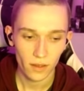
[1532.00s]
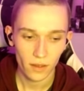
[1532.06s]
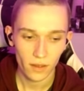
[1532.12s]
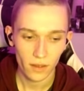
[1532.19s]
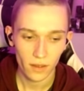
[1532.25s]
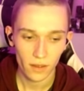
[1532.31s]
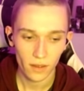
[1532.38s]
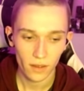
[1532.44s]

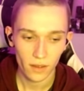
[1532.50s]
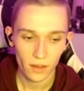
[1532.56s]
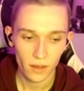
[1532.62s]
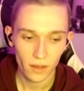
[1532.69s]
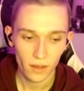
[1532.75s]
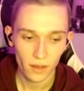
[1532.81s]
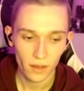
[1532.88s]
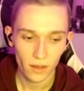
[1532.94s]

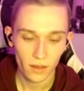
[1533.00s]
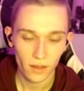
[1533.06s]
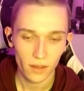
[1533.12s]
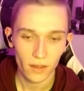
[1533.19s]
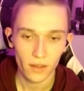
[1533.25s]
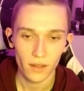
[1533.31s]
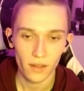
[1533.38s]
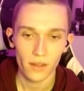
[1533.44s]

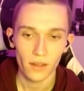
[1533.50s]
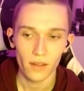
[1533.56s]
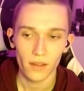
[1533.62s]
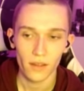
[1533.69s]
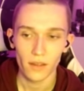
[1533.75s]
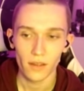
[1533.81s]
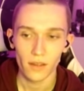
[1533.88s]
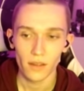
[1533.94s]

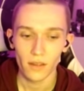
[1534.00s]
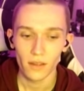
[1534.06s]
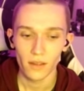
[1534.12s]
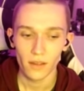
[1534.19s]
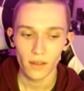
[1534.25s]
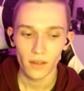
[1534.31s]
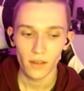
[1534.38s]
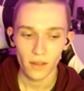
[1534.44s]

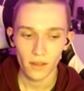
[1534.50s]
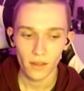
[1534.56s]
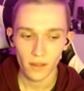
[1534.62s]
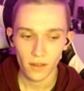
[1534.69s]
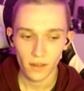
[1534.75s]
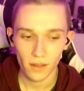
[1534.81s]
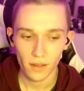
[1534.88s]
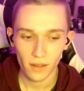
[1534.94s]

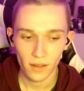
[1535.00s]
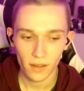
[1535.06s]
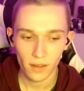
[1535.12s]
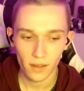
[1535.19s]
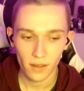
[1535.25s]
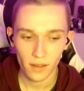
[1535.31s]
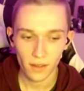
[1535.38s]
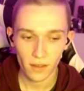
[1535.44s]

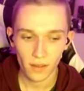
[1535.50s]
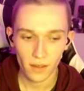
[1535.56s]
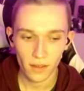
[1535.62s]
(not speaking)